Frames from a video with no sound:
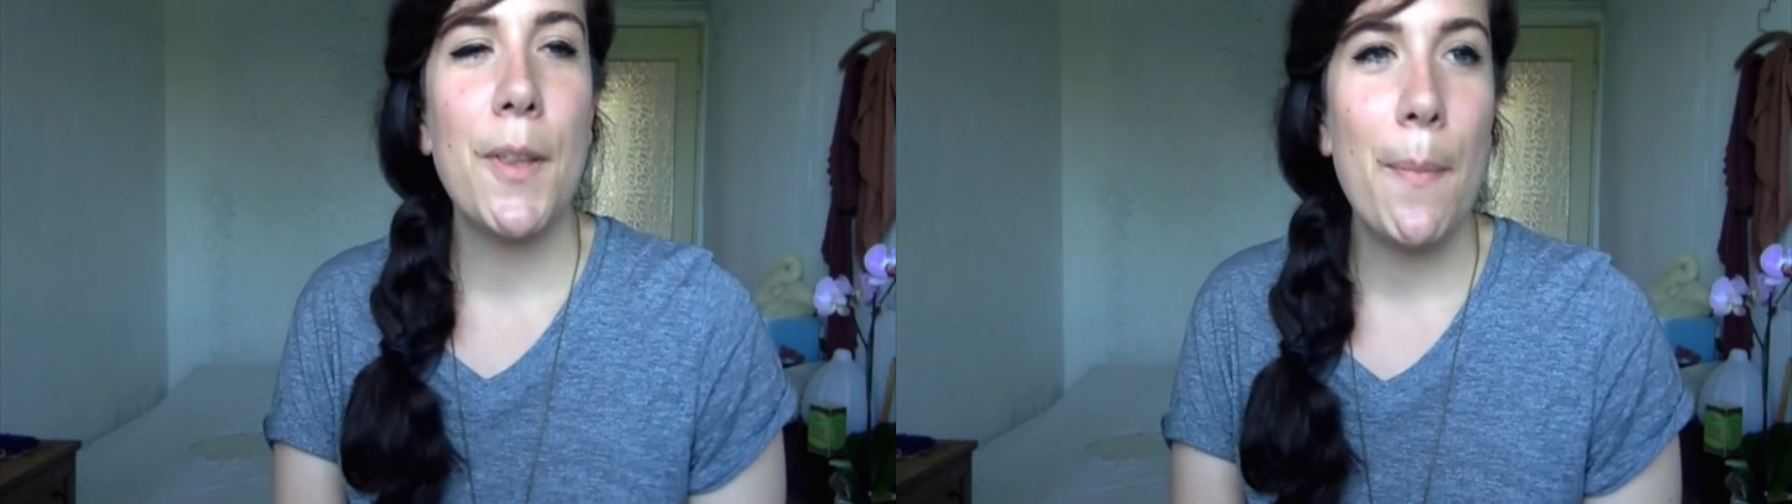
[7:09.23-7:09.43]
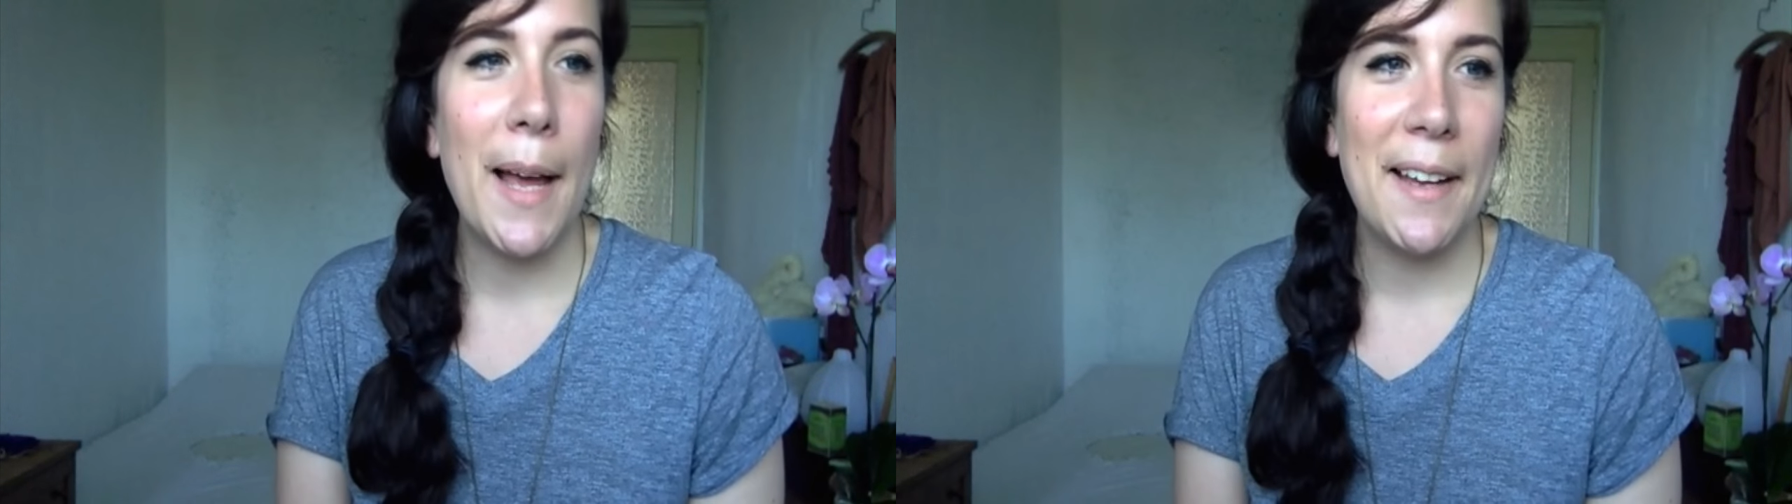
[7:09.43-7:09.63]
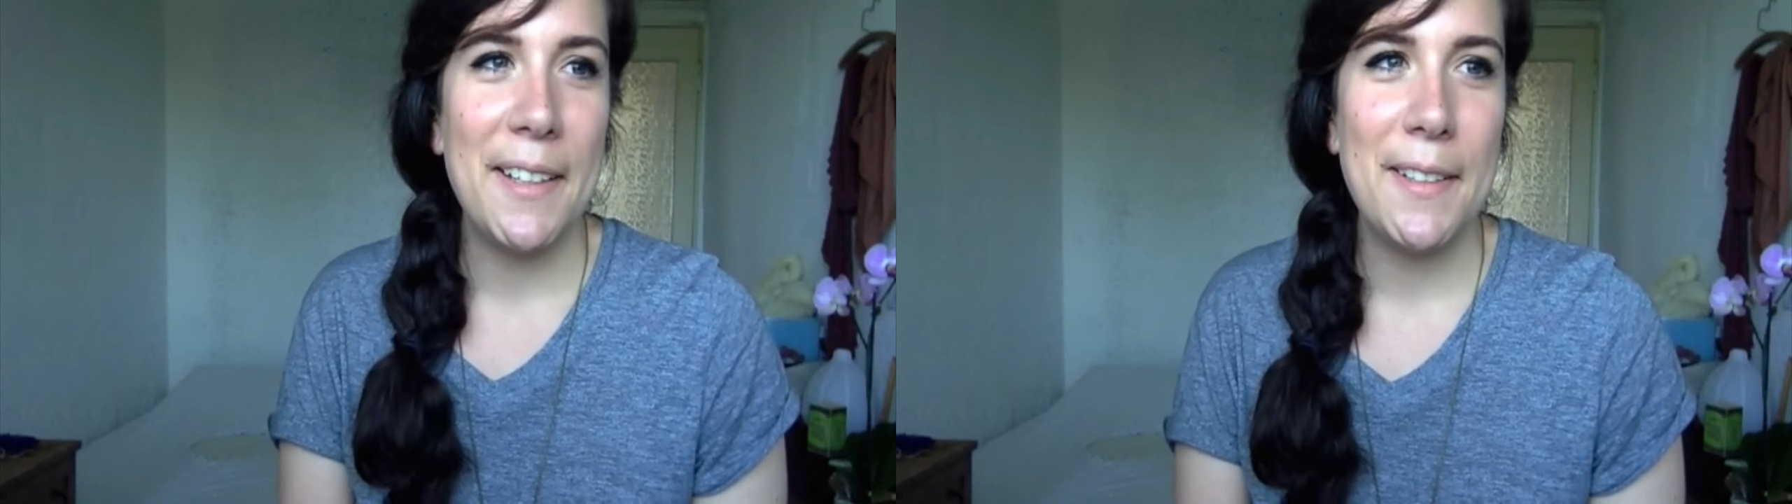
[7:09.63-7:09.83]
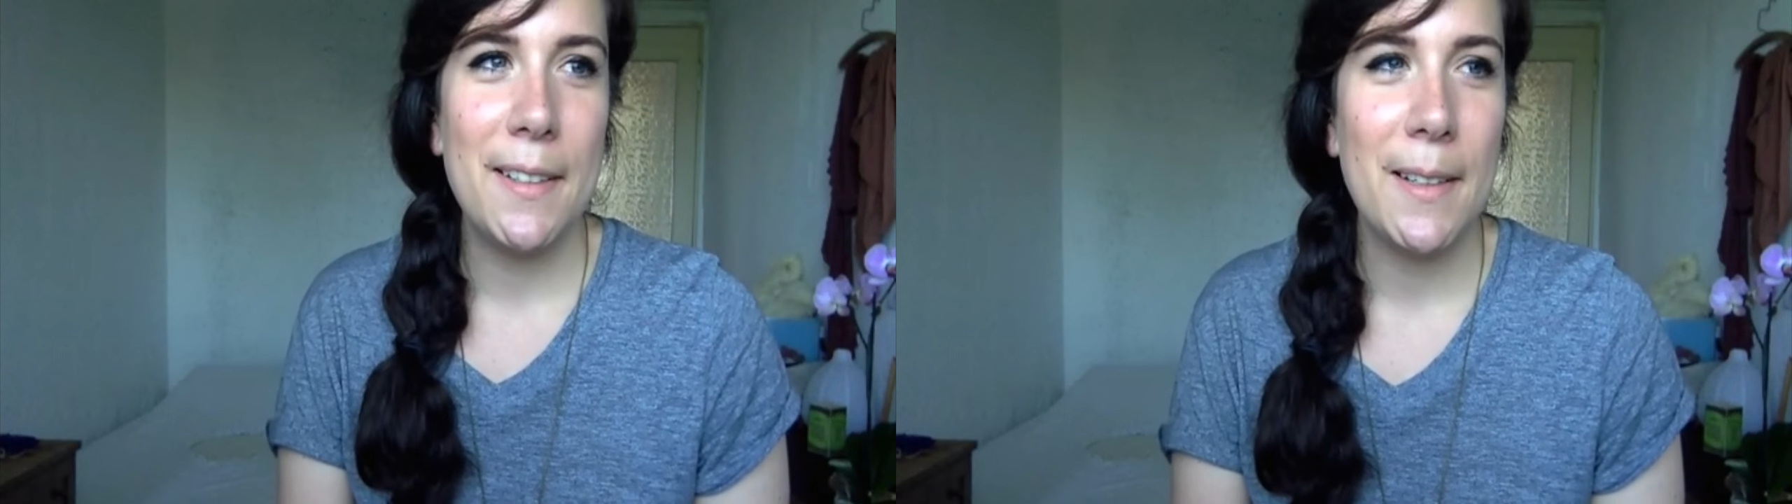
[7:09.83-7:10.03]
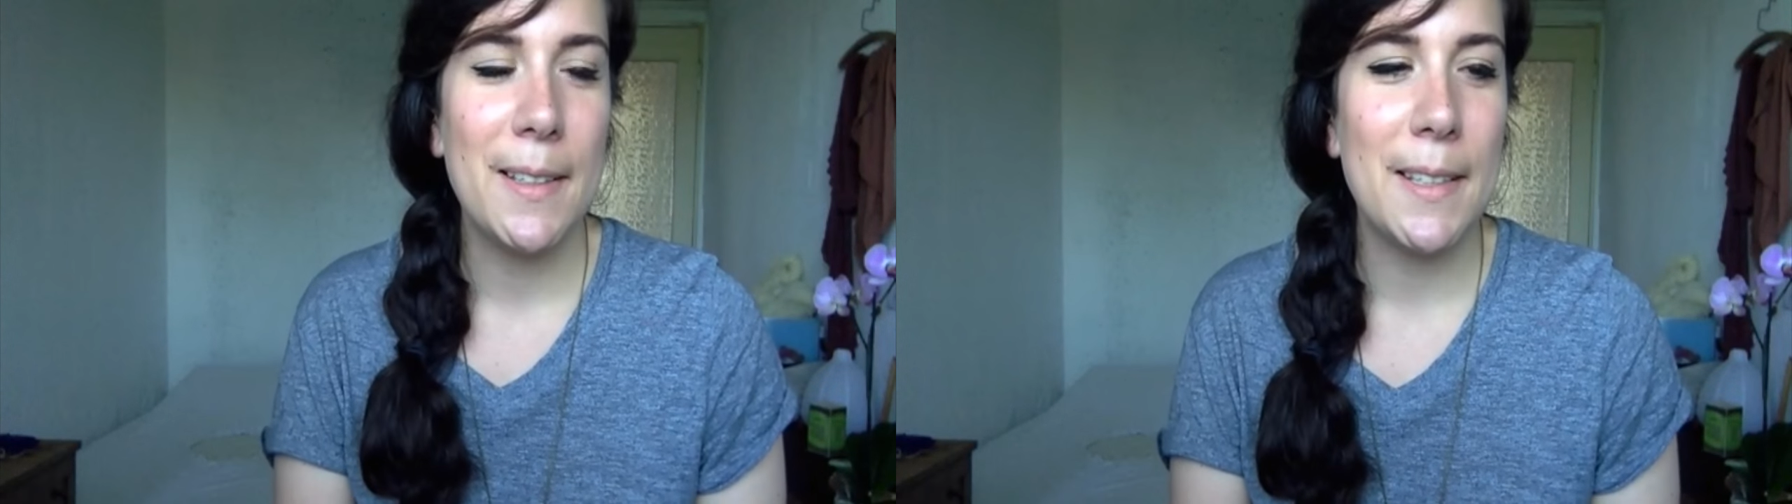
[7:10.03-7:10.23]

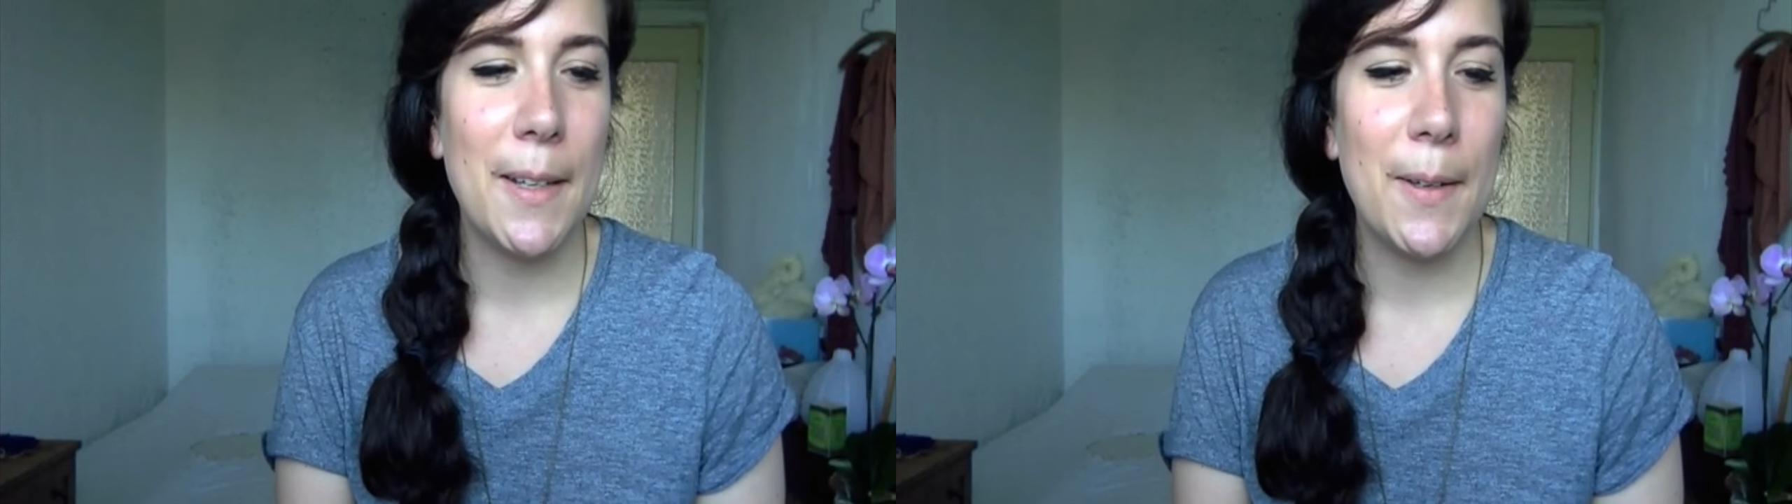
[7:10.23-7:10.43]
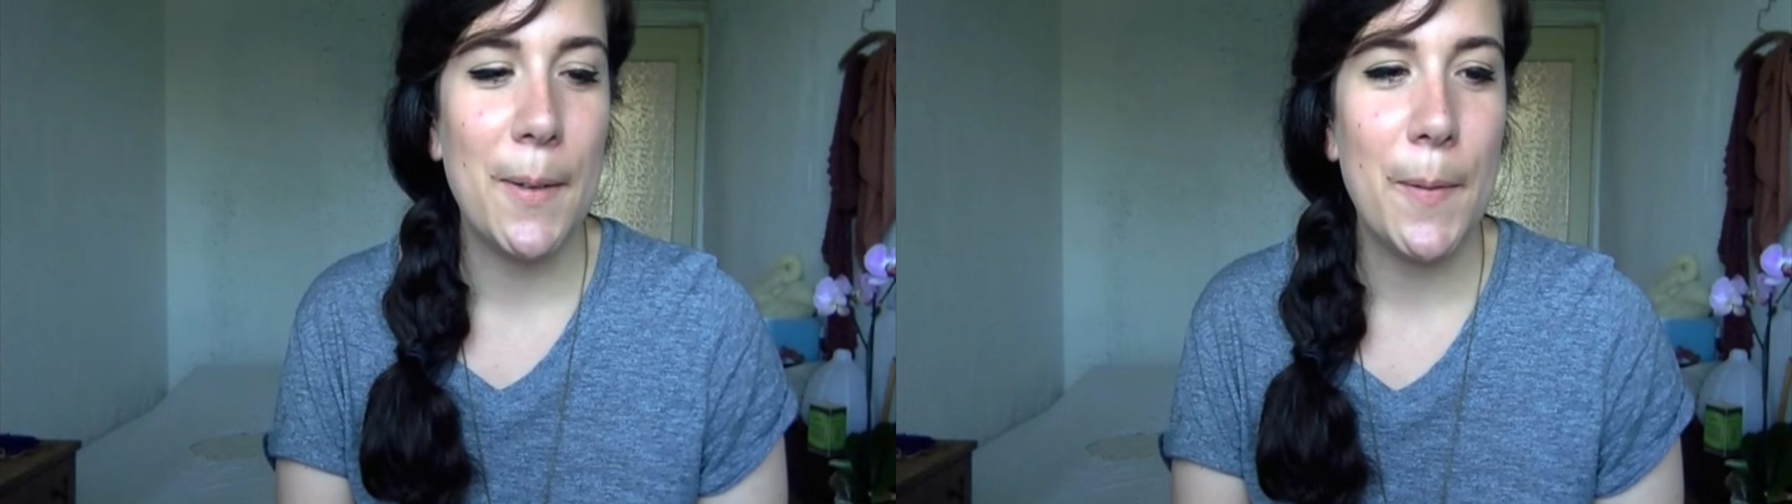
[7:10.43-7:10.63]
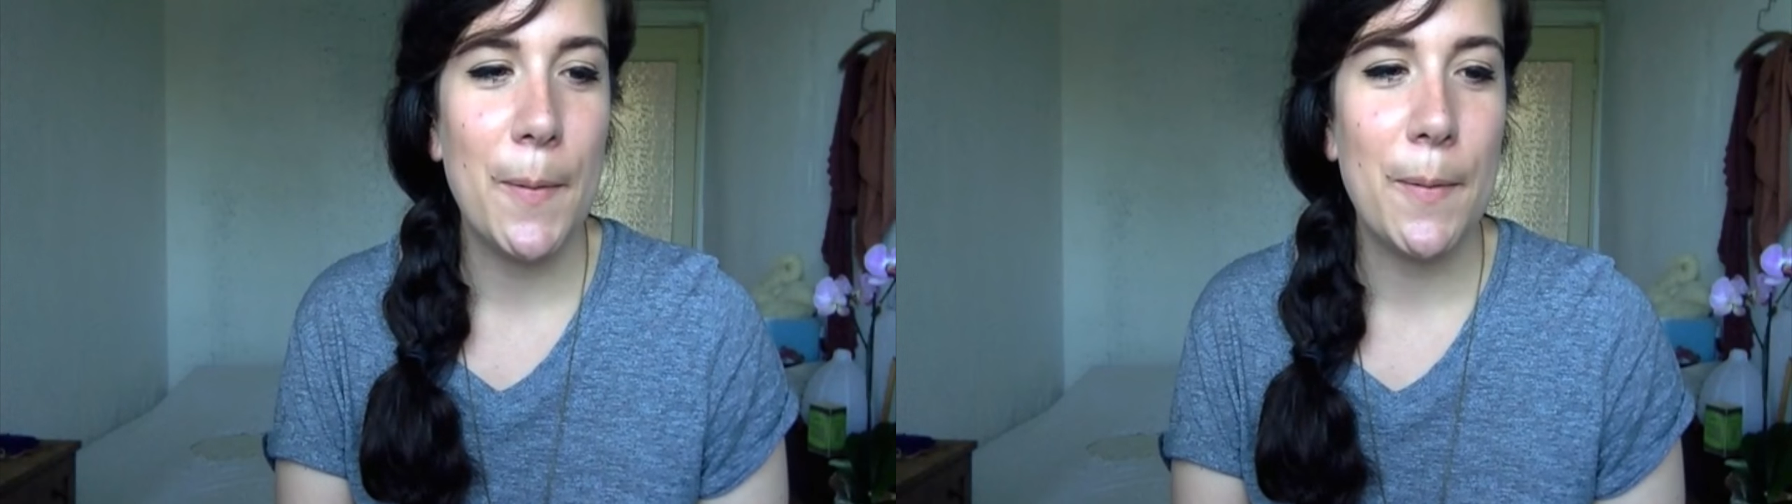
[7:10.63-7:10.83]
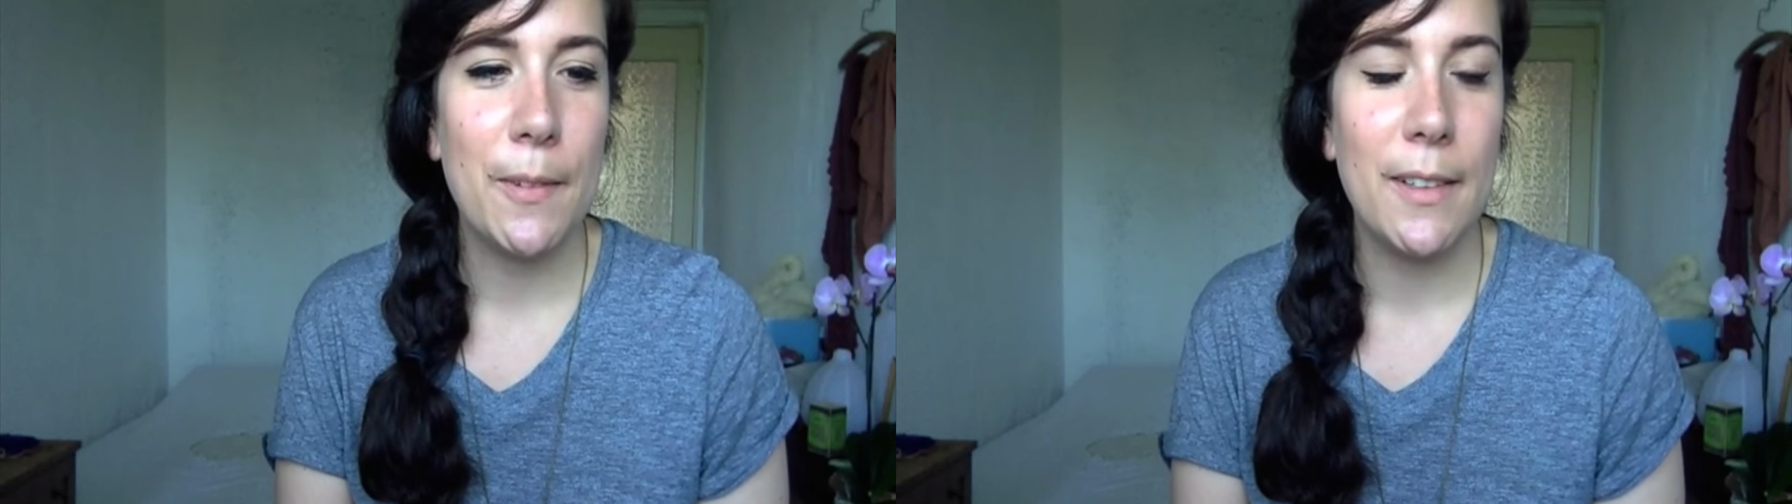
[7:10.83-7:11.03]
pattern. So